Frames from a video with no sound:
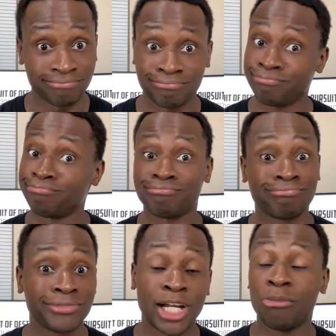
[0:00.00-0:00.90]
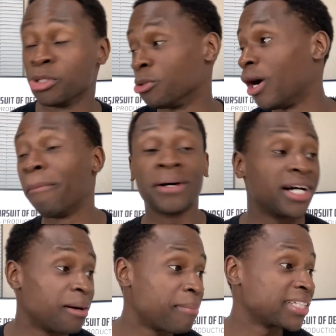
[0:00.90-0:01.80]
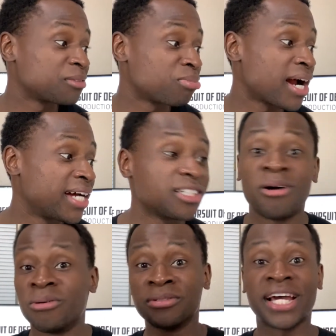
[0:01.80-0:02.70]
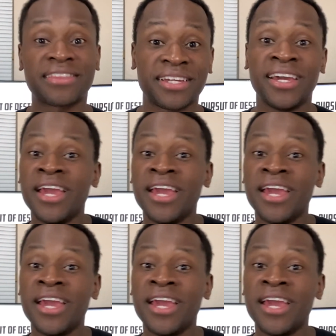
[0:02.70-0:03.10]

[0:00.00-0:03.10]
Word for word: Mm-mm. I don't want no uppercut by surprise. I don't want nothing.